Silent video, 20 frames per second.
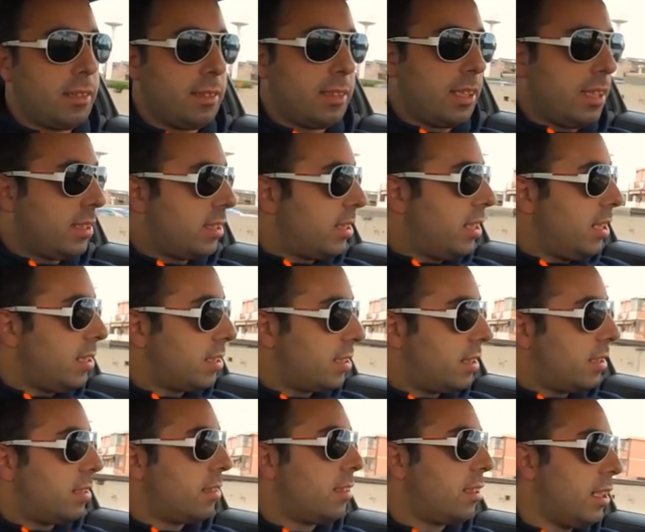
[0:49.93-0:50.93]
This is
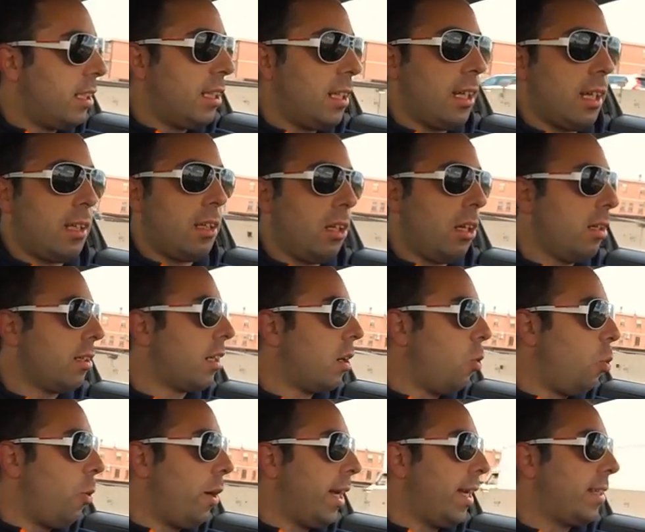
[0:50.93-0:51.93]
the
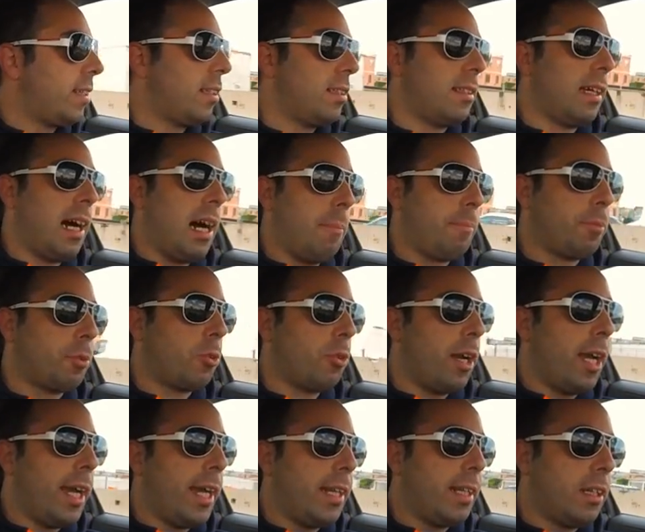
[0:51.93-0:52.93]
long-awaited
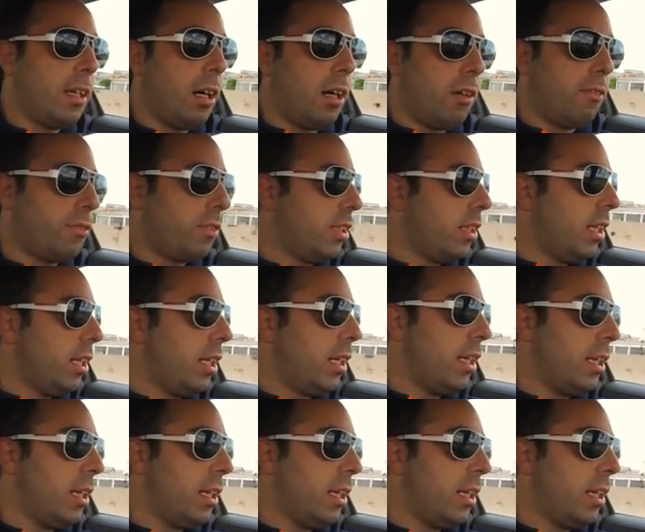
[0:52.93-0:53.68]
upgrade of the